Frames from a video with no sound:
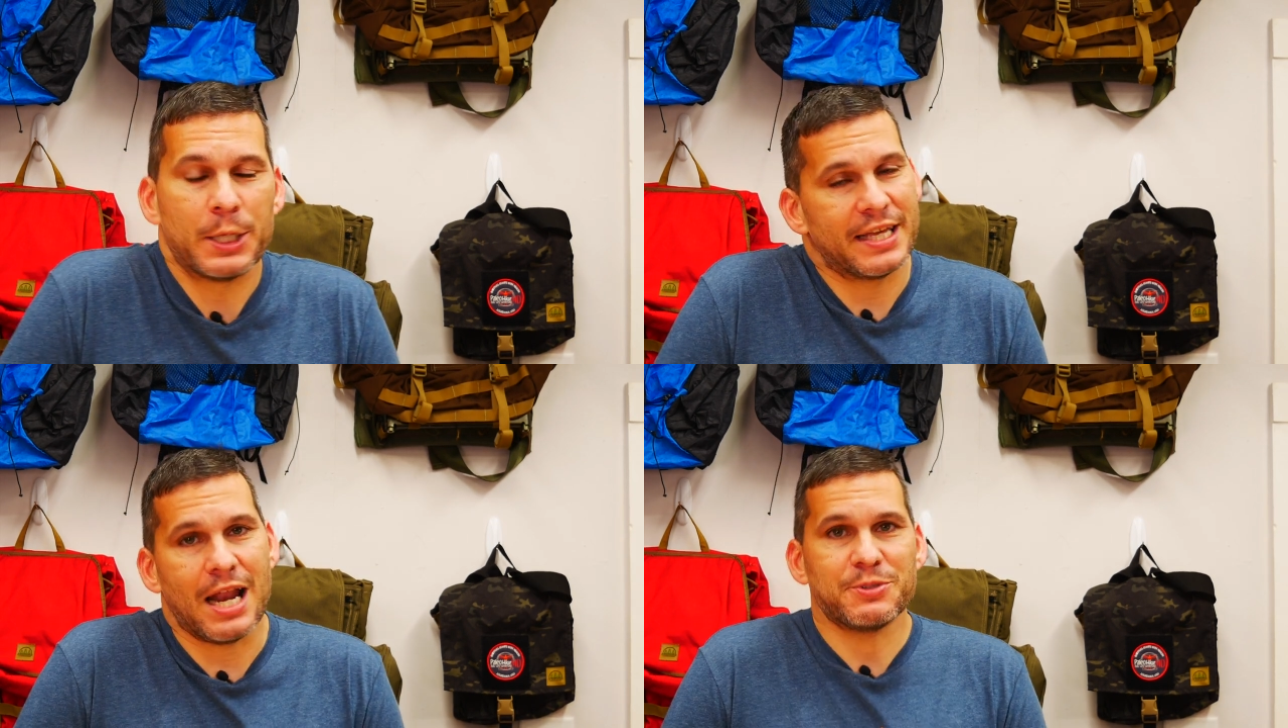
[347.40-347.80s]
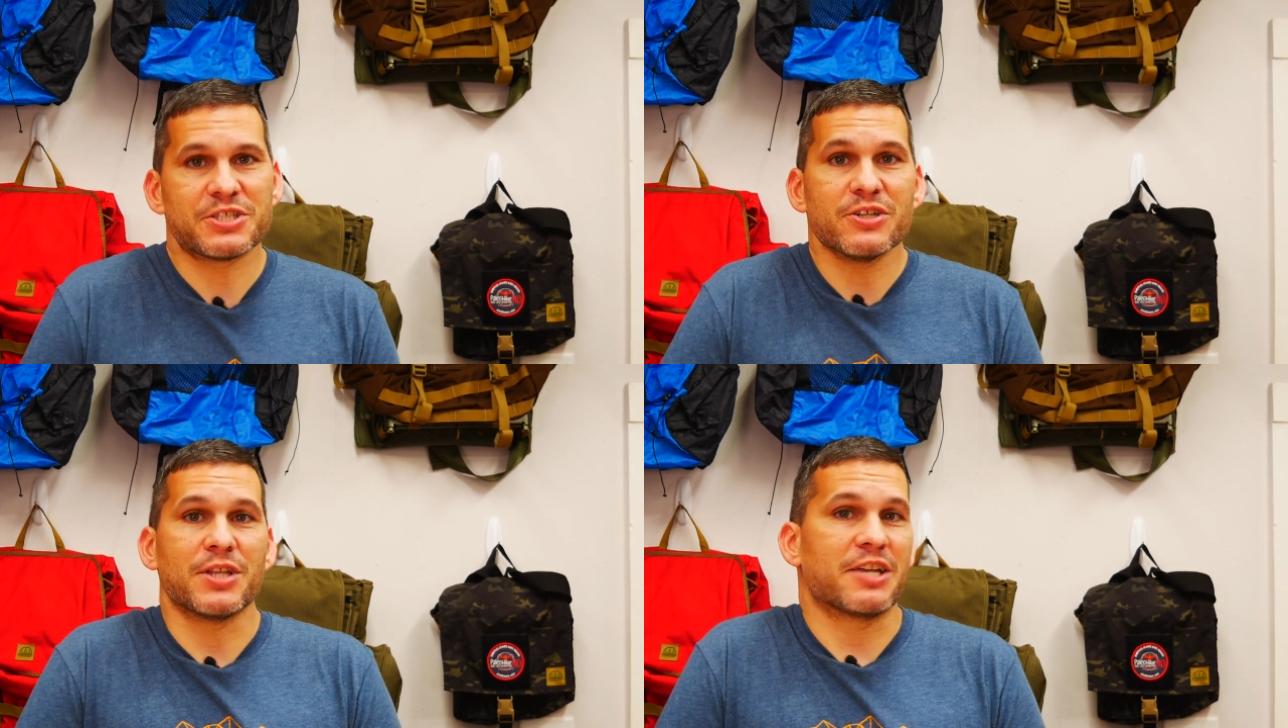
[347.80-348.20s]
and I'm
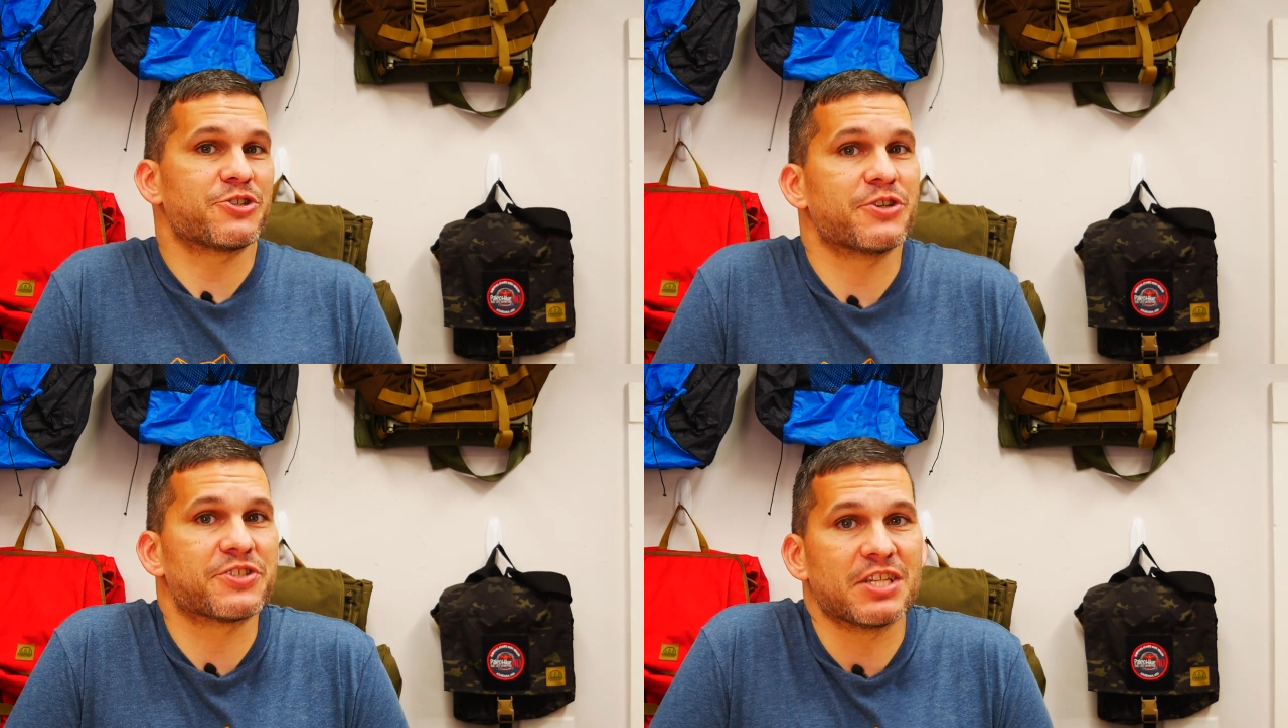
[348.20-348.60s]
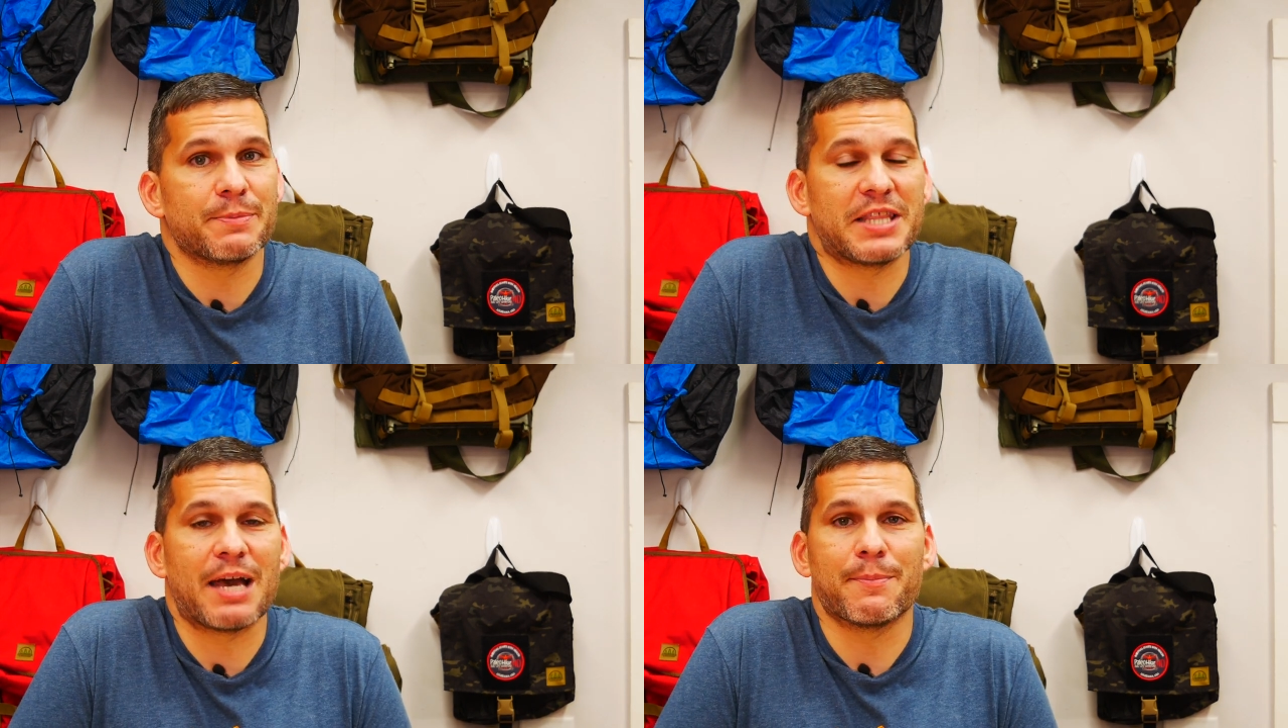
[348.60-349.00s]
still not sure it's going to
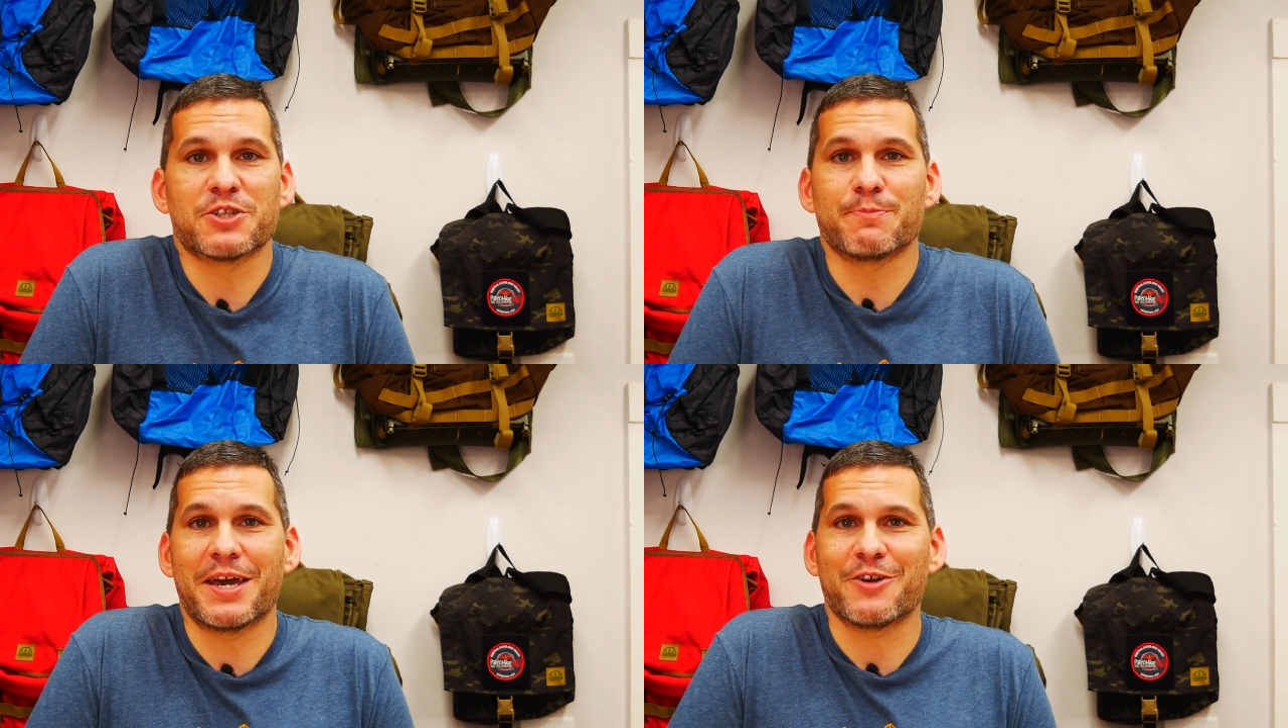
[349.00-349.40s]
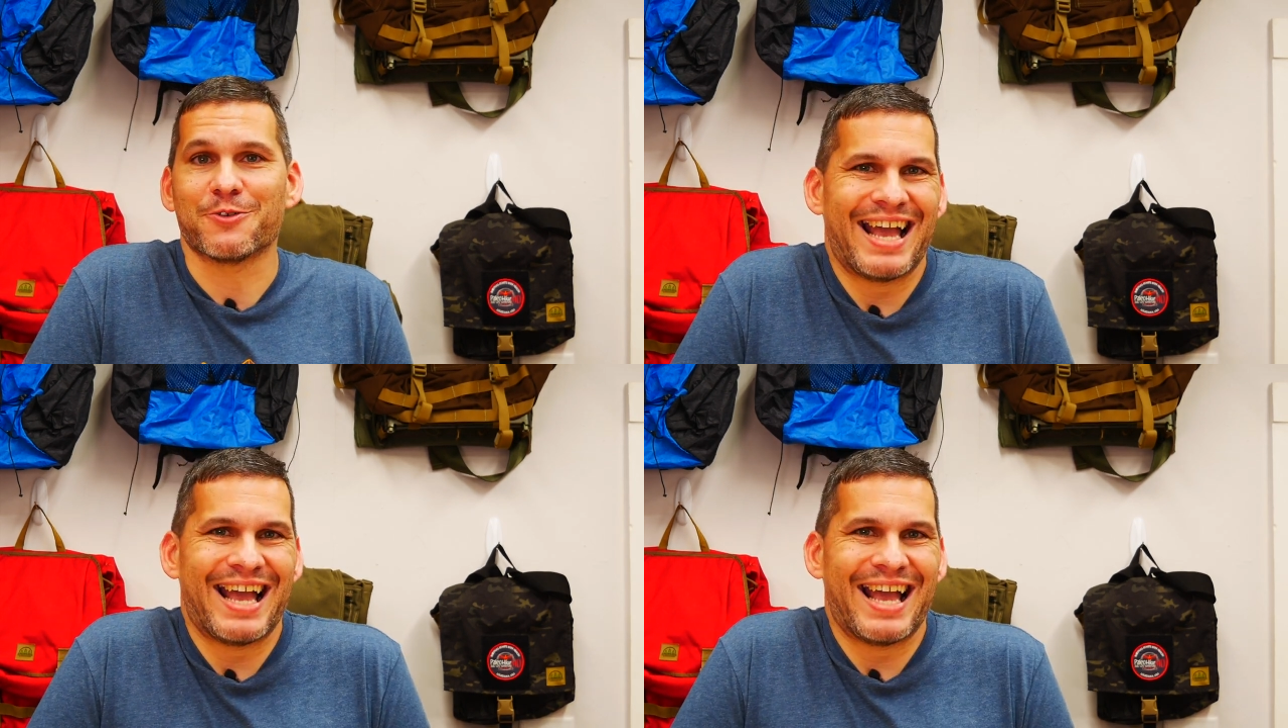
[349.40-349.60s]
be that much better.